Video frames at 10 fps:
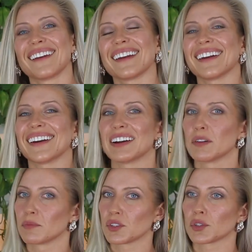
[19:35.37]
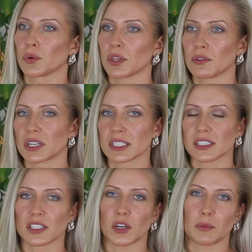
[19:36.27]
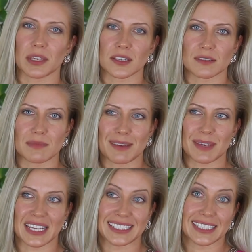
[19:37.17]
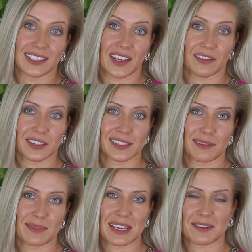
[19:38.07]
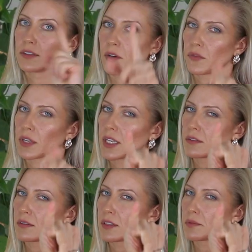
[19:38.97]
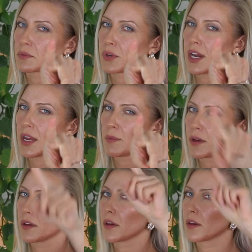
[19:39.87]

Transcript: I'm so curious to know, because maybe I didn't cover something. Don't forget to subscribe,